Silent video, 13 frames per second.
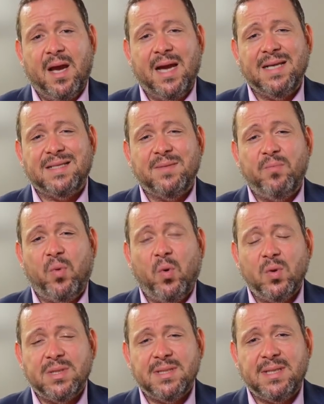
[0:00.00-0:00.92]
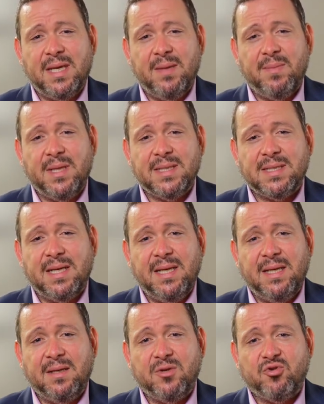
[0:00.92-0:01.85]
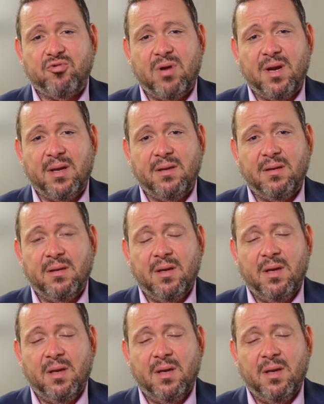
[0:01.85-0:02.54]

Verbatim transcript: and it's important to keep these clean and dry.